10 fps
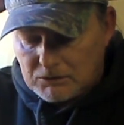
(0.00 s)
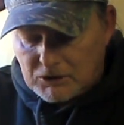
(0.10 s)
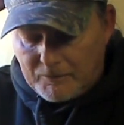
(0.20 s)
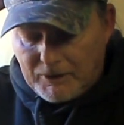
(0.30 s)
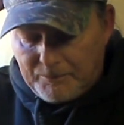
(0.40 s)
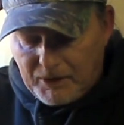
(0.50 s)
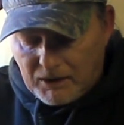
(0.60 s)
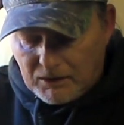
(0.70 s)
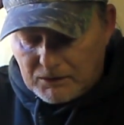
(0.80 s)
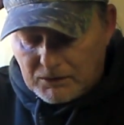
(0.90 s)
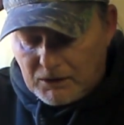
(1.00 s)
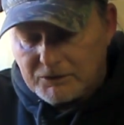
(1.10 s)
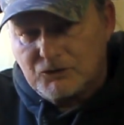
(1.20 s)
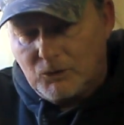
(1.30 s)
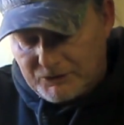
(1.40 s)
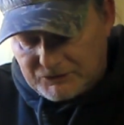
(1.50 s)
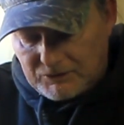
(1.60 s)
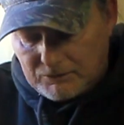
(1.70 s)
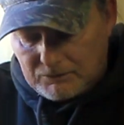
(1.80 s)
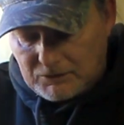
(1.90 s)
coming apart,
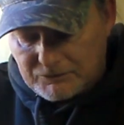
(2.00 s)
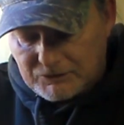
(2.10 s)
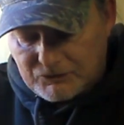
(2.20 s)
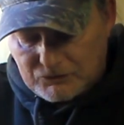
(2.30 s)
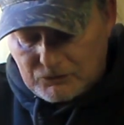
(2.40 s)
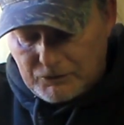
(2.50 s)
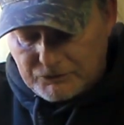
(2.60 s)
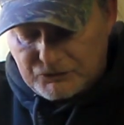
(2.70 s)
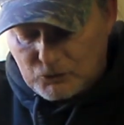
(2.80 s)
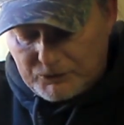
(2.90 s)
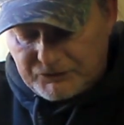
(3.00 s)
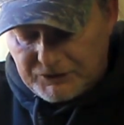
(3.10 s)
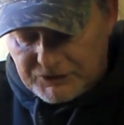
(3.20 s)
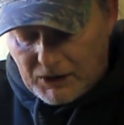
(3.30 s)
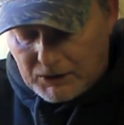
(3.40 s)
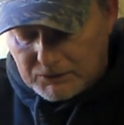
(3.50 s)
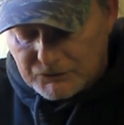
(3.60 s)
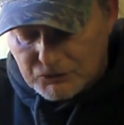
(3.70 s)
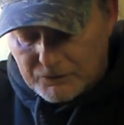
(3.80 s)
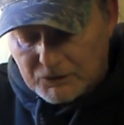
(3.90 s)
untwisting, because it's twisted yarn.
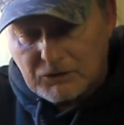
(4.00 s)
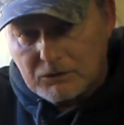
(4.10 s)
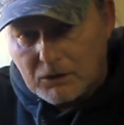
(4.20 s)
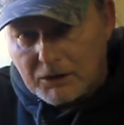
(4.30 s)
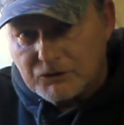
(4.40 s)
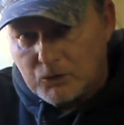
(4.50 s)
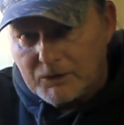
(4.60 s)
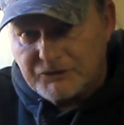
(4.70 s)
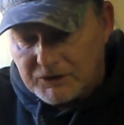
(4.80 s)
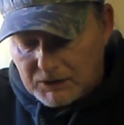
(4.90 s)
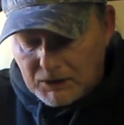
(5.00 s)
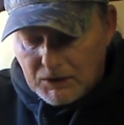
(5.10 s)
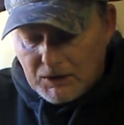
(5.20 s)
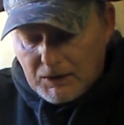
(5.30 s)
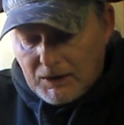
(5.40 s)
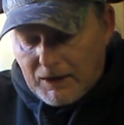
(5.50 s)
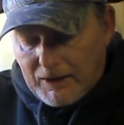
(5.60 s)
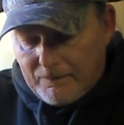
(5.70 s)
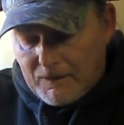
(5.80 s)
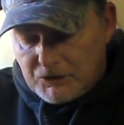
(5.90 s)
So they're untwisting,
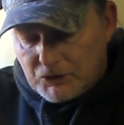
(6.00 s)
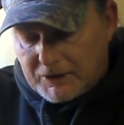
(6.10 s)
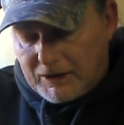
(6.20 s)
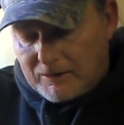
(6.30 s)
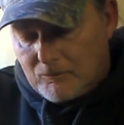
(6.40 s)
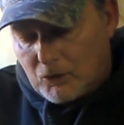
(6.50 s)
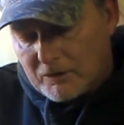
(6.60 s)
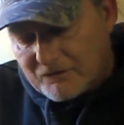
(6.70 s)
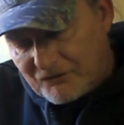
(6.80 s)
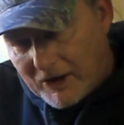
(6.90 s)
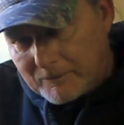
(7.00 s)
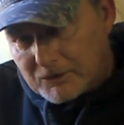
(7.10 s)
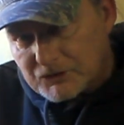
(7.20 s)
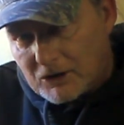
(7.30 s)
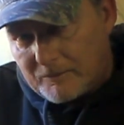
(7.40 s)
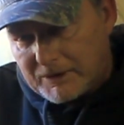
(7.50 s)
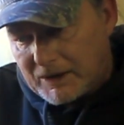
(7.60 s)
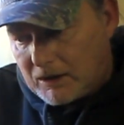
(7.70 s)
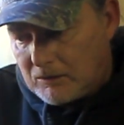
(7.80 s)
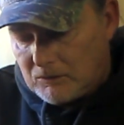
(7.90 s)
and then you're getting more of the fibers coming
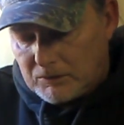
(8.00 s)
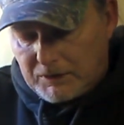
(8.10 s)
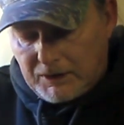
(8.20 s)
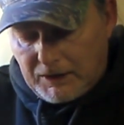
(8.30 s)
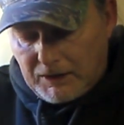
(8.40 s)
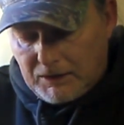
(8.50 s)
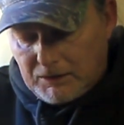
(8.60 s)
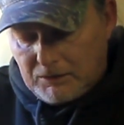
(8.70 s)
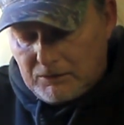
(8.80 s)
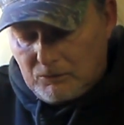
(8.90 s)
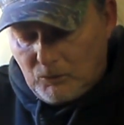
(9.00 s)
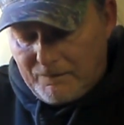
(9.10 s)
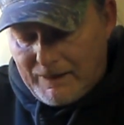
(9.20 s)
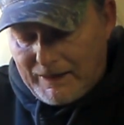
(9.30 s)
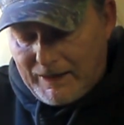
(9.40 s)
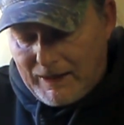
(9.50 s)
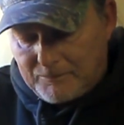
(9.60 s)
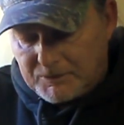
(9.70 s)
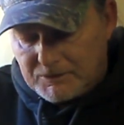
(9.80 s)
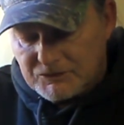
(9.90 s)
out. And when that
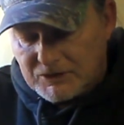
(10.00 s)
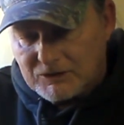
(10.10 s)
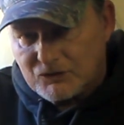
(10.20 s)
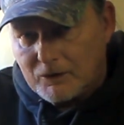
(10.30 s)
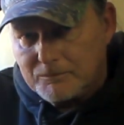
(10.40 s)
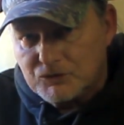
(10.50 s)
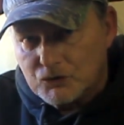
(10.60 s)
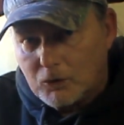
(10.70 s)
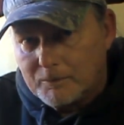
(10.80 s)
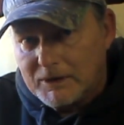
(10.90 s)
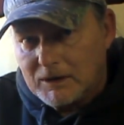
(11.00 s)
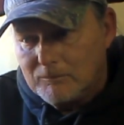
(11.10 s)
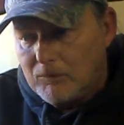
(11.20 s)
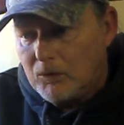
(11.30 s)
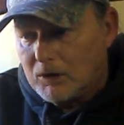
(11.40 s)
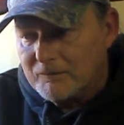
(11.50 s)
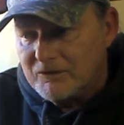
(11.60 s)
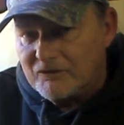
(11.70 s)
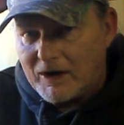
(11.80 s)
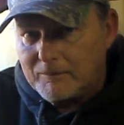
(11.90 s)
happens, it's absorbing more of
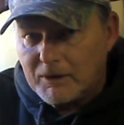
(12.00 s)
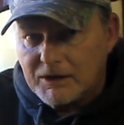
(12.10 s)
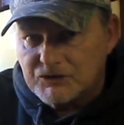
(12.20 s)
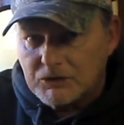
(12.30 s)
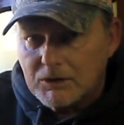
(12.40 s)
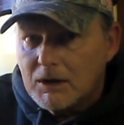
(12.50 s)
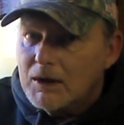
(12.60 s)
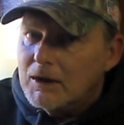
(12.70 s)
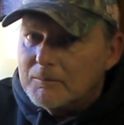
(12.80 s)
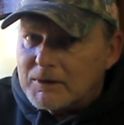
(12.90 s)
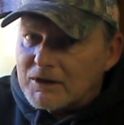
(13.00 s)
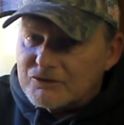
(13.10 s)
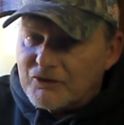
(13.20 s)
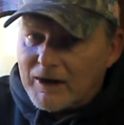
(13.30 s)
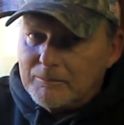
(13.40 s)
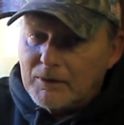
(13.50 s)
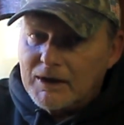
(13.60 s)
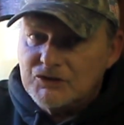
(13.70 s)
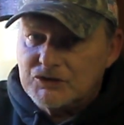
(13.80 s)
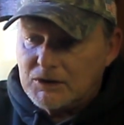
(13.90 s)
the vibration, because
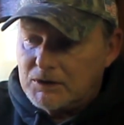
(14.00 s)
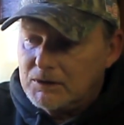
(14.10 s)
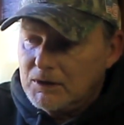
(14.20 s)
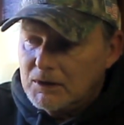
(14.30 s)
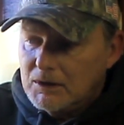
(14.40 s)
vibration